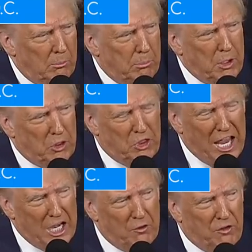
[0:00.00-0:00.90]
But
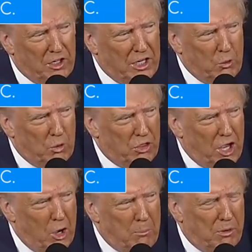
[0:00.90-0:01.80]
thankfully, with the
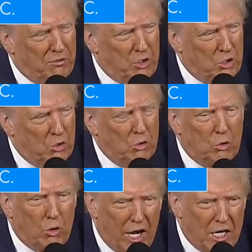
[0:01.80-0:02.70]
help of 2
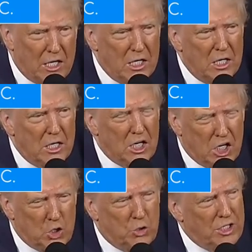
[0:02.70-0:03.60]
great
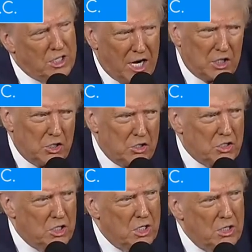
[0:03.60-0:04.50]
country doctors,